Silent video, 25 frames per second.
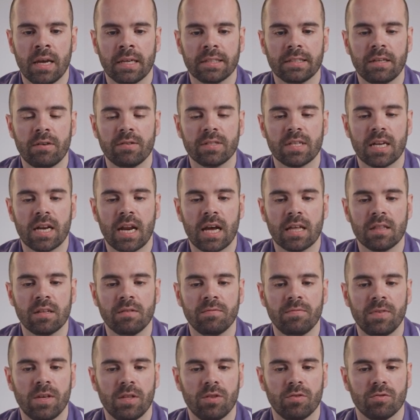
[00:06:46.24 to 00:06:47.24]
There is another
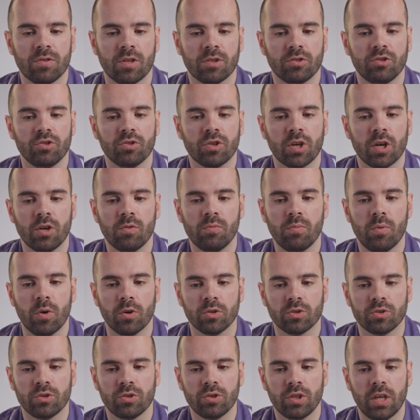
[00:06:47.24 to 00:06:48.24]
video that you can
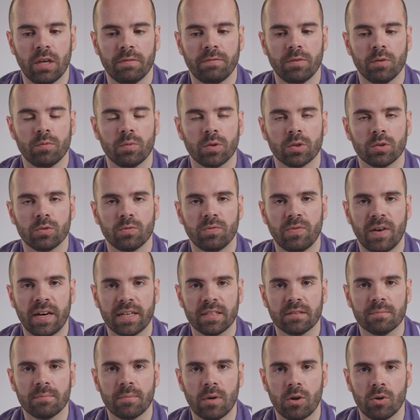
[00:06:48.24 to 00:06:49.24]
watch if you want to
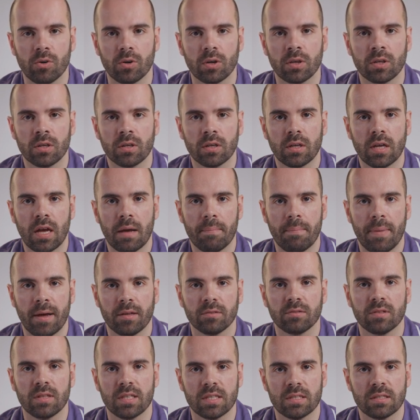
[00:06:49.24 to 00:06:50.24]
find more
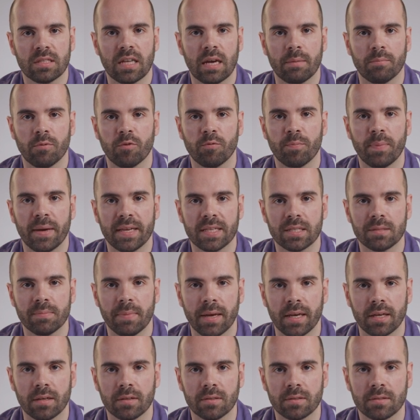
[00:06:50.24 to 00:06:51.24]
about this type of
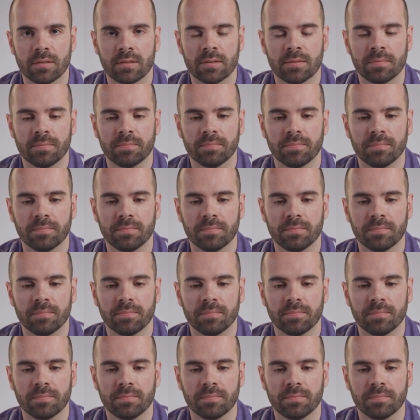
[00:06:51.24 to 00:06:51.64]
pacemakers.